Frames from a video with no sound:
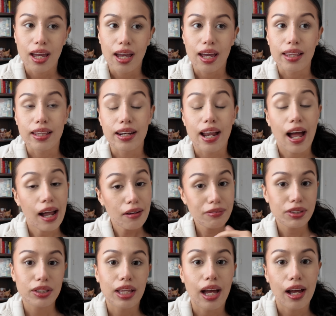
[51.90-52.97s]
And then
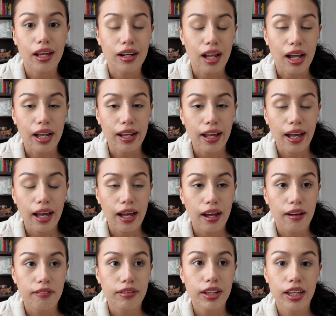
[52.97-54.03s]
after that, I
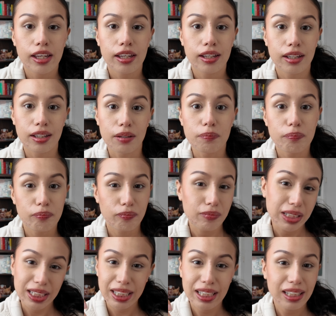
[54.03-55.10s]
have a
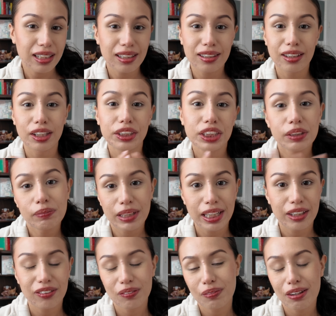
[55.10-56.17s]
lunch
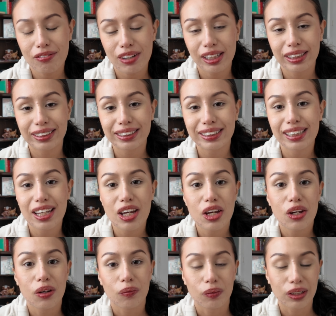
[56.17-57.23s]
meeting with my friends.
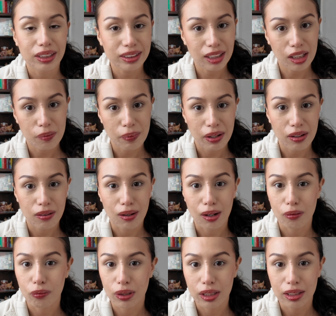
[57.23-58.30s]
We're gonna talk about
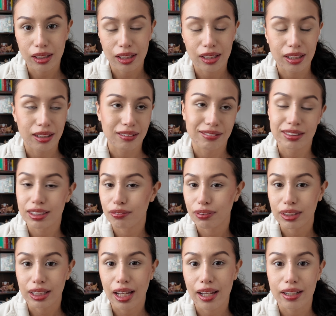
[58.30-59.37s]
artwork and stuff
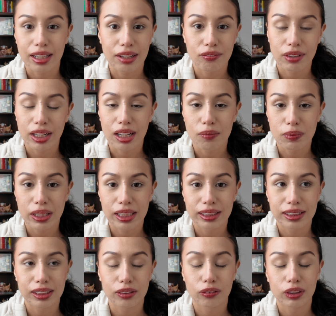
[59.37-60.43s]
like that, give any updates.
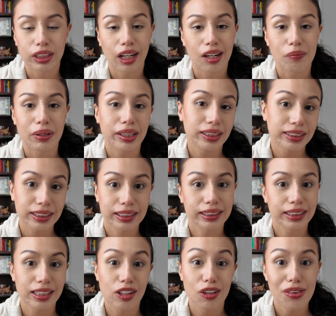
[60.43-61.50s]
So we're trying to be
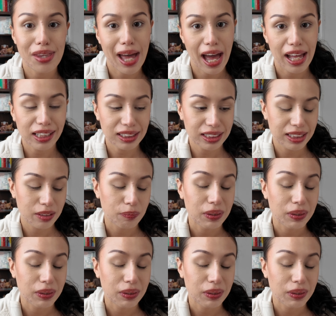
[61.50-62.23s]
consistent on that